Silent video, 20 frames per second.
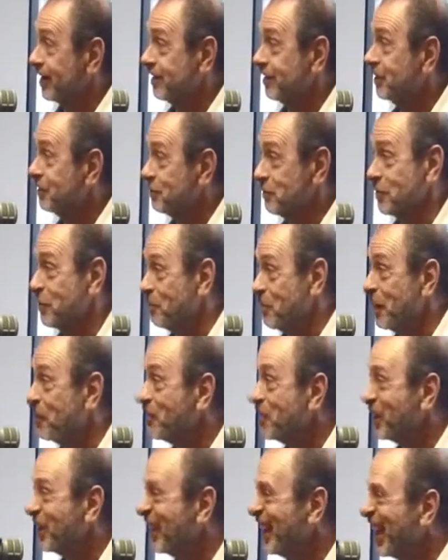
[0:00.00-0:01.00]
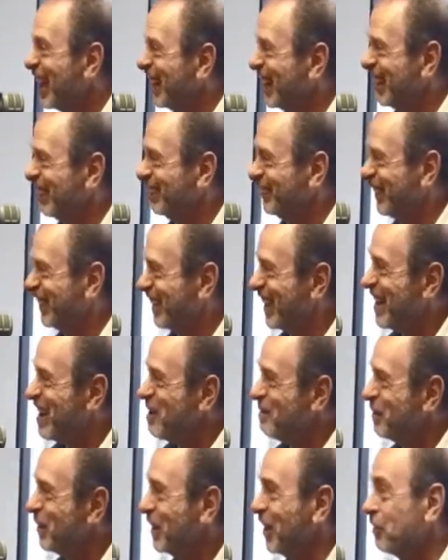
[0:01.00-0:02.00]
didn't remember it.
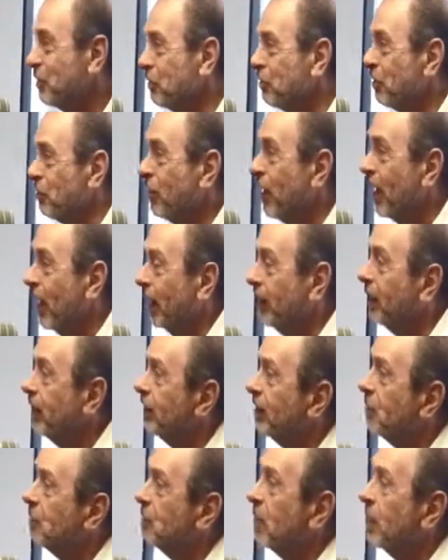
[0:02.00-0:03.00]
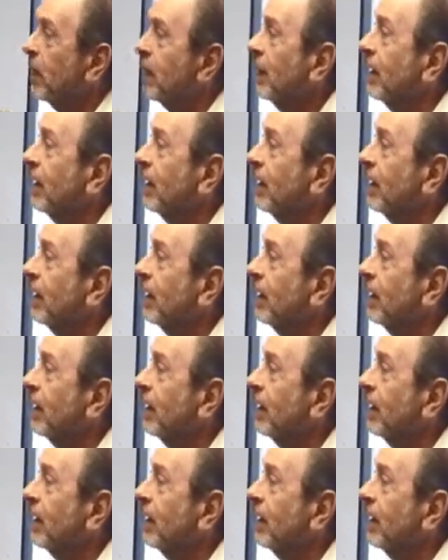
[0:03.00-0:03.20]
but other than that.